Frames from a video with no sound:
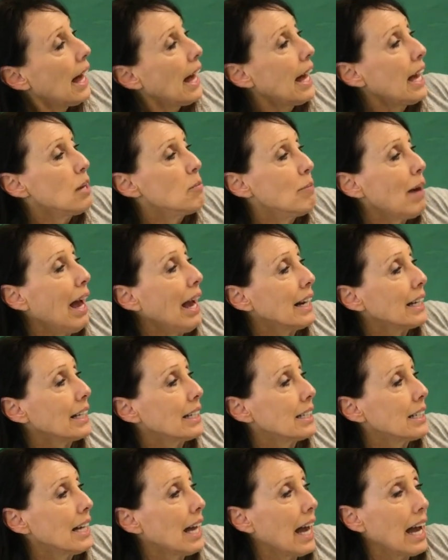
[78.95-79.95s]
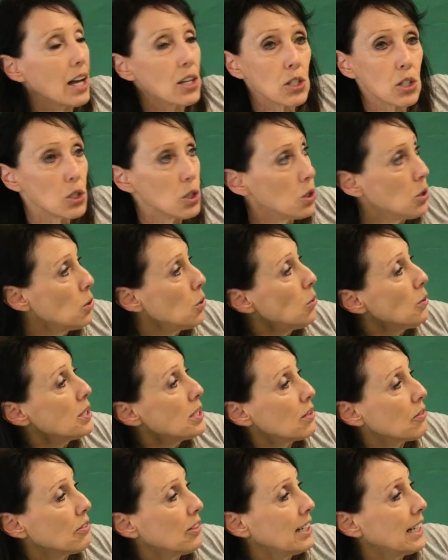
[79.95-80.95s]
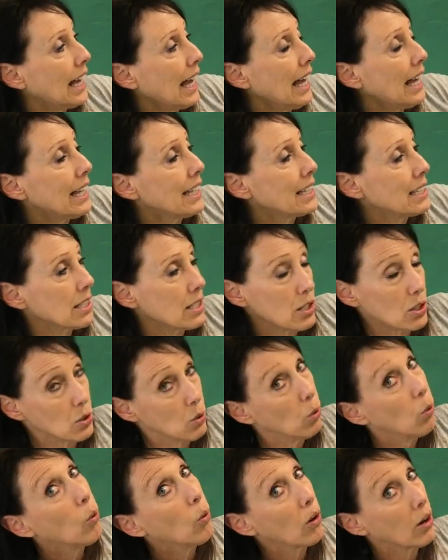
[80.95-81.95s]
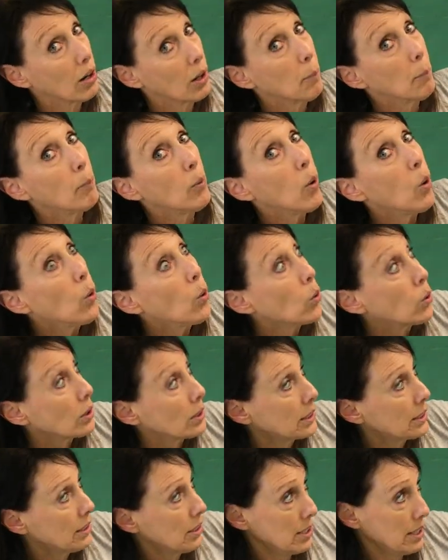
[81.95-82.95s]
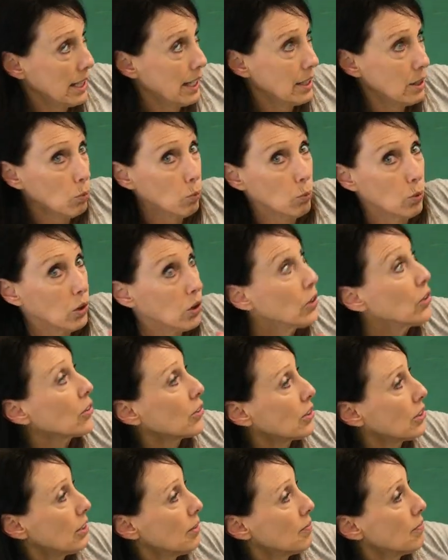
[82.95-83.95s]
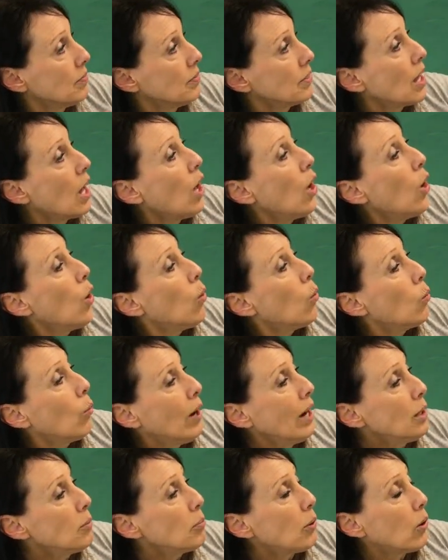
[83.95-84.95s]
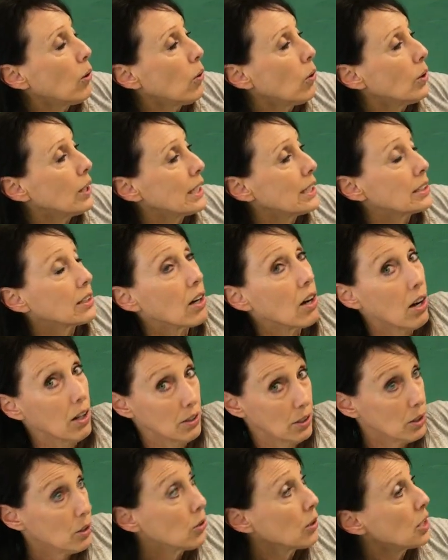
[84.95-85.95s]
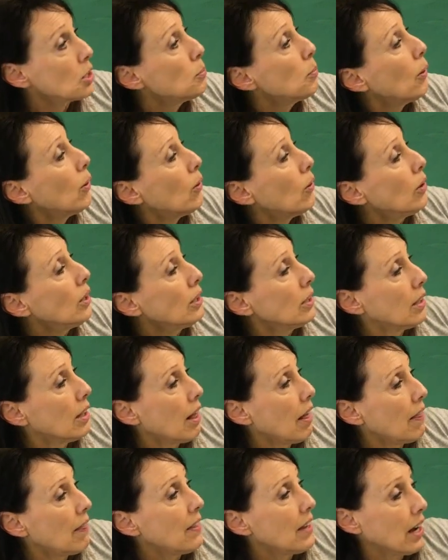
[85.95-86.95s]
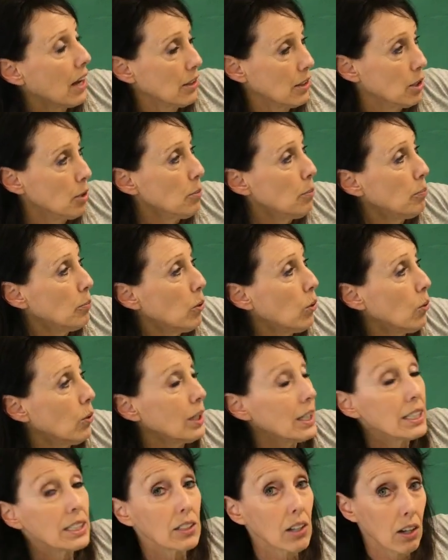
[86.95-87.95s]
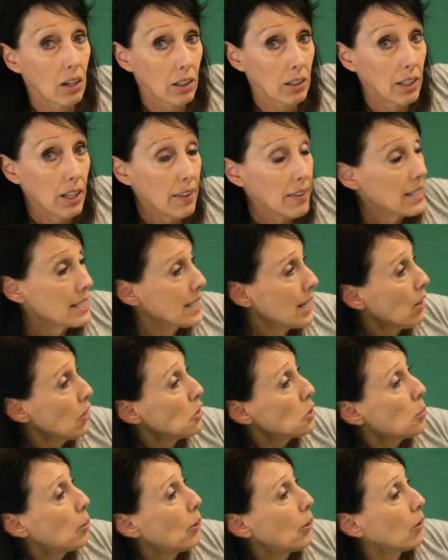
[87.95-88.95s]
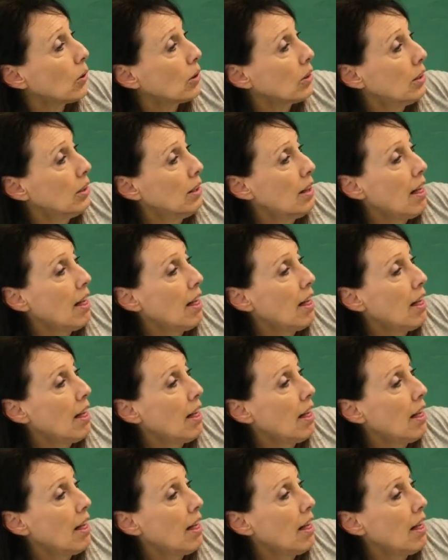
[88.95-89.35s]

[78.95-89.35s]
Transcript: A magnet has two different ends, or poles, just like the Earth. One pole is called the North Pole. The other pole is called the South Pole.